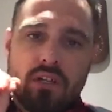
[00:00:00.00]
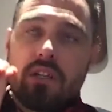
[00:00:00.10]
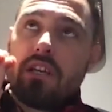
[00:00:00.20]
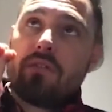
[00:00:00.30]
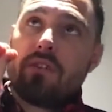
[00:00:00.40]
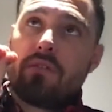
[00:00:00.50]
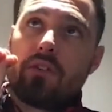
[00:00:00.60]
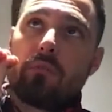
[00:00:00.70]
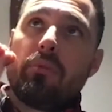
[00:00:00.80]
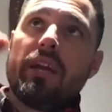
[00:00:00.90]
if
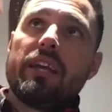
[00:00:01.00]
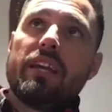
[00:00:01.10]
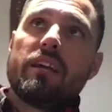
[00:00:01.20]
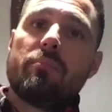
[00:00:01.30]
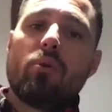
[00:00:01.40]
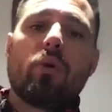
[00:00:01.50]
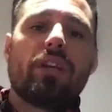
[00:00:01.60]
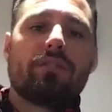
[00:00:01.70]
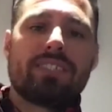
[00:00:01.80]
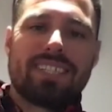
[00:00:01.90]
you're picking a
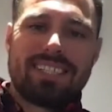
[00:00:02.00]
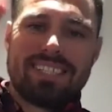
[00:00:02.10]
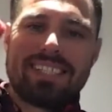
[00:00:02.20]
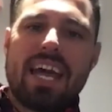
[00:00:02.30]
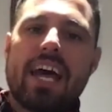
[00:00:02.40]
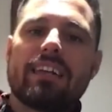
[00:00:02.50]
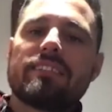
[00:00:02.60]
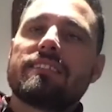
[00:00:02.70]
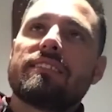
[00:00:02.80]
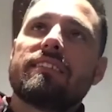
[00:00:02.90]
point of
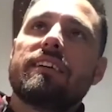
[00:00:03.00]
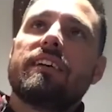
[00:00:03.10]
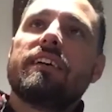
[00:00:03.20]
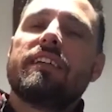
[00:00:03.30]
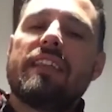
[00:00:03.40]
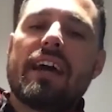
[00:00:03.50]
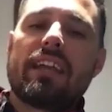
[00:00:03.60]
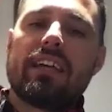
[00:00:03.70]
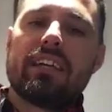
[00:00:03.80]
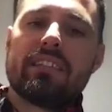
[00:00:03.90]
success
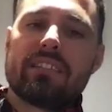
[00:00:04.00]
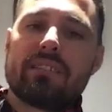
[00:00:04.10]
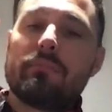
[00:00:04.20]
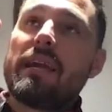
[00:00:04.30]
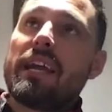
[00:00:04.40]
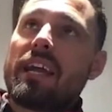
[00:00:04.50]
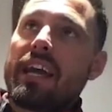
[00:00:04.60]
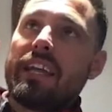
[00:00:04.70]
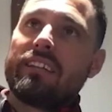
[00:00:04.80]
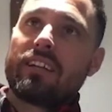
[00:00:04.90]
that is, man,
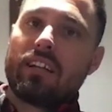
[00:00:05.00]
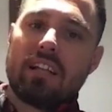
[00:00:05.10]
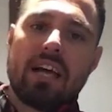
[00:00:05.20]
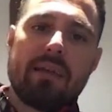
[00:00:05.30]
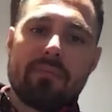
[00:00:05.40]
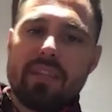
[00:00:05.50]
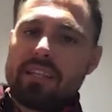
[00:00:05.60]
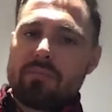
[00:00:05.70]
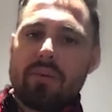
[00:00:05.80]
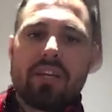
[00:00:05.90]
I get to climb
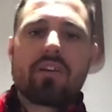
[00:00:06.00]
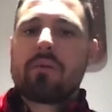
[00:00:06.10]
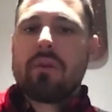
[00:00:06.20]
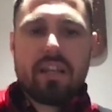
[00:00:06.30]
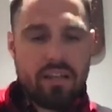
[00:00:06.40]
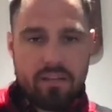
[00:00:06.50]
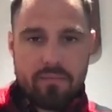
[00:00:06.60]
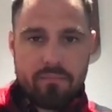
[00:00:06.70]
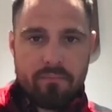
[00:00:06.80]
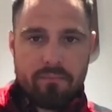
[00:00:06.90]
this pyramid
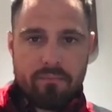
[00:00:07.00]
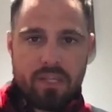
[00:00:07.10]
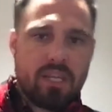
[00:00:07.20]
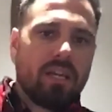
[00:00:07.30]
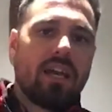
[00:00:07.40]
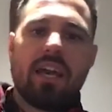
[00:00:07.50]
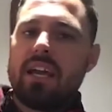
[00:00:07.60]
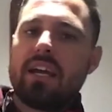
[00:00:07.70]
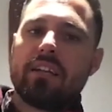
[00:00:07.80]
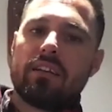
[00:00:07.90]

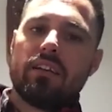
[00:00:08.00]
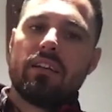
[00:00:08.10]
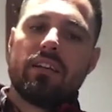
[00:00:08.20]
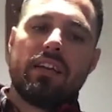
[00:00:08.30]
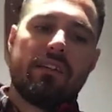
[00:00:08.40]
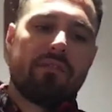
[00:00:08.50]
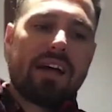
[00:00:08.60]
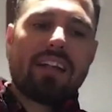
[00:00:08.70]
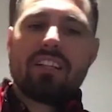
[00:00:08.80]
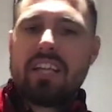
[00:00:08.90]
and get
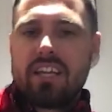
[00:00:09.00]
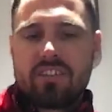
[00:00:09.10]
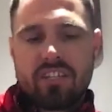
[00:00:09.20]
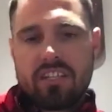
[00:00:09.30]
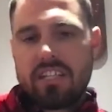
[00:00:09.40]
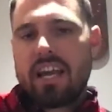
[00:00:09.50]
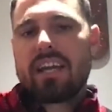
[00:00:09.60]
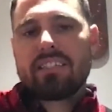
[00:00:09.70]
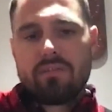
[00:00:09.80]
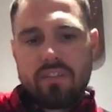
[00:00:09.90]
validation in the
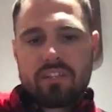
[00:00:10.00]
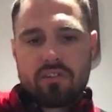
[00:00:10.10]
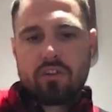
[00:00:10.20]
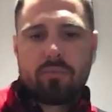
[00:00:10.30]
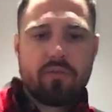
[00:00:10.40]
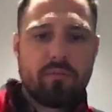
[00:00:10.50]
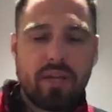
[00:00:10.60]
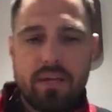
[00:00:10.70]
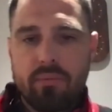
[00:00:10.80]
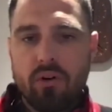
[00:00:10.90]
eyes of this group of
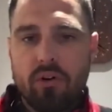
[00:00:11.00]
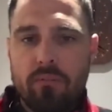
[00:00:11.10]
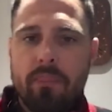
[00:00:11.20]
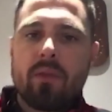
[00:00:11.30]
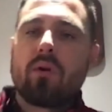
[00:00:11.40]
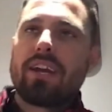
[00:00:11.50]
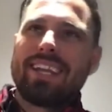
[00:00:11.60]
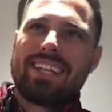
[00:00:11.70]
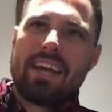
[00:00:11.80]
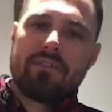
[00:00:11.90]
people, or I
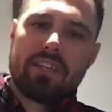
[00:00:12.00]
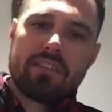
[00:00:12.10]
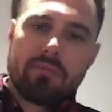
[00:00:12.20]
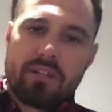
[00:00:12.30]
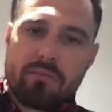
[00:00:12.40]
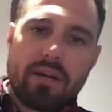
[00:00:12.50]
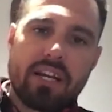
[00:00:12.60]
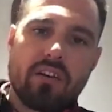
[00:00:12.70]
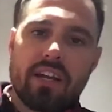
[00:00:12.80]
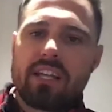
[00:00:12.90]
get to have this much
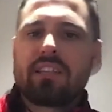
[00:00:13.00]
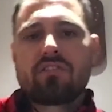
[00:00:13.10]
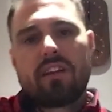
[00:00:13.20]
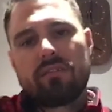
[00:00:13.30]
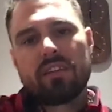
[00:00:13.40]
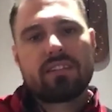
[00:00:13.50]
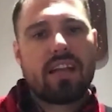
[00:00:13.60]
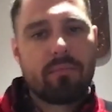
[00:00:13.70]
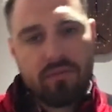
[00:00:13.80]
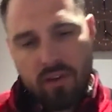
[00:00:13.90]
money, or I get to drive this
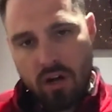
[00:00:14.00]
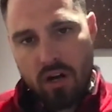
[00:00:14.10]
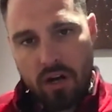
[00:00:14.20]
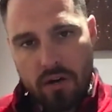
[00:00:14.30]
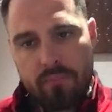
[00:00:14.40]
type of car,